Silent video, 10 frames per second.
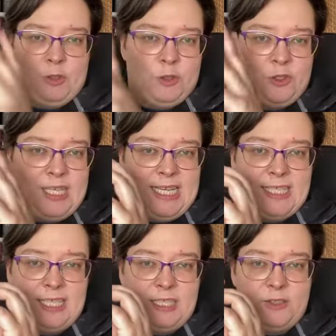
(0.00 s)
do their
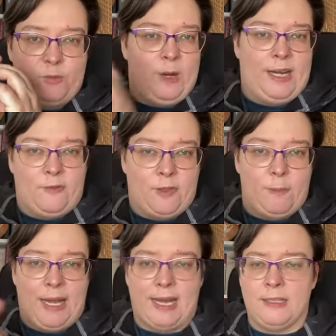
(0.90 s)
tastings right off the
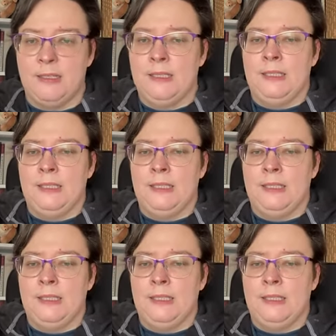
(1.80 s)
bat.